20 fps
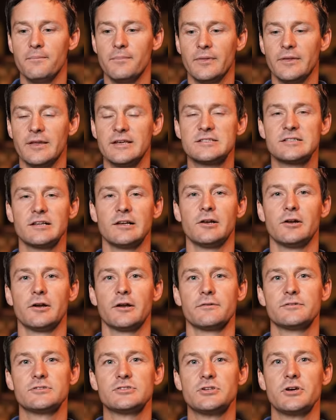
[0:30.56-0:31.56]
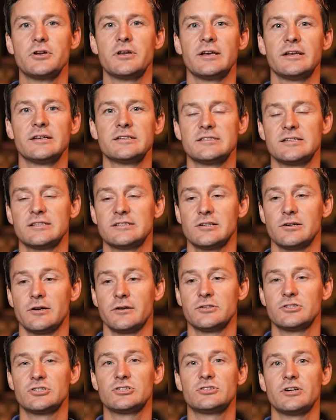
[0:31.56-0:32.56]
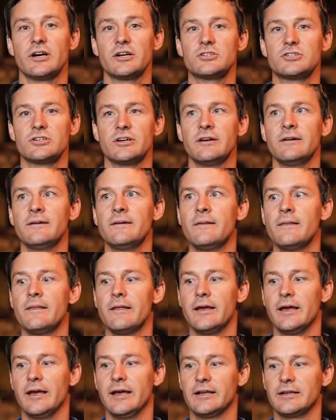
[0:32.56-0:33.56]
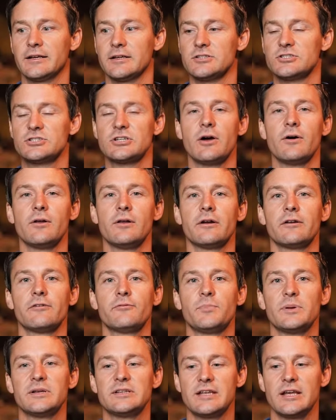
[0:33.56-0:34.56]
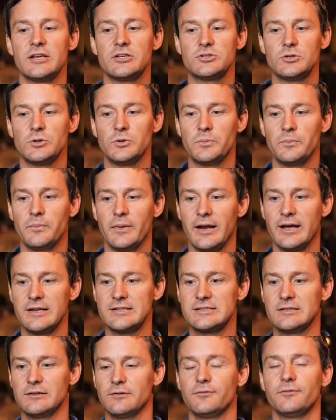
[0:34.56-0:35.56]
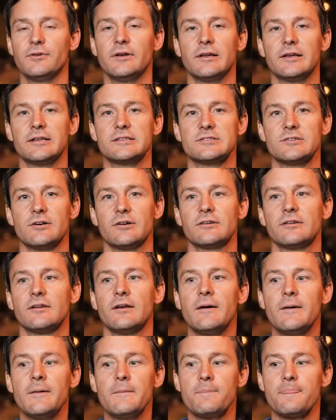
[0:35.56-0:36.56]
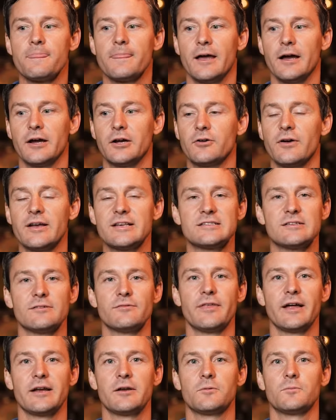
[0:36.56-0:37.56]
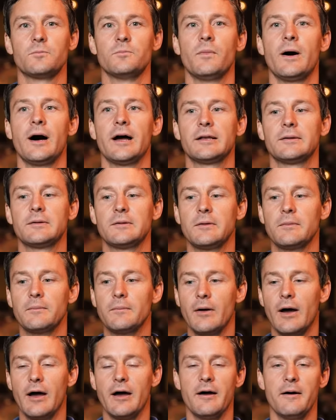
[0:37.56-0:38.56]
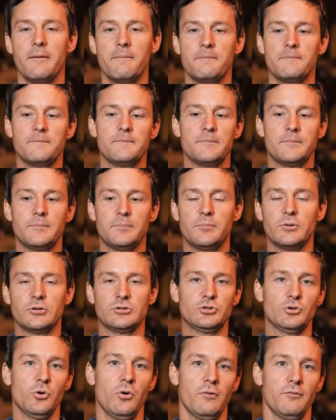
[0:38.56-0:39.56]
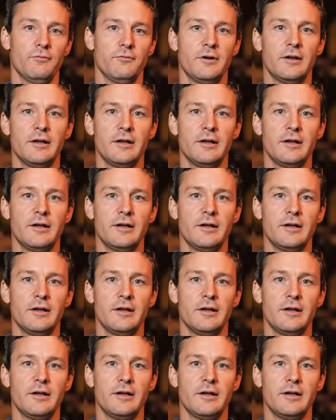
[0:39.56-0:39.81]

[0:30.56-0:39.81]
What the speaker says: There's still a lot of sturdiness, there's a lot of structure. It can show a lot of potential, but I still feel it's not aggressive that it might put you off.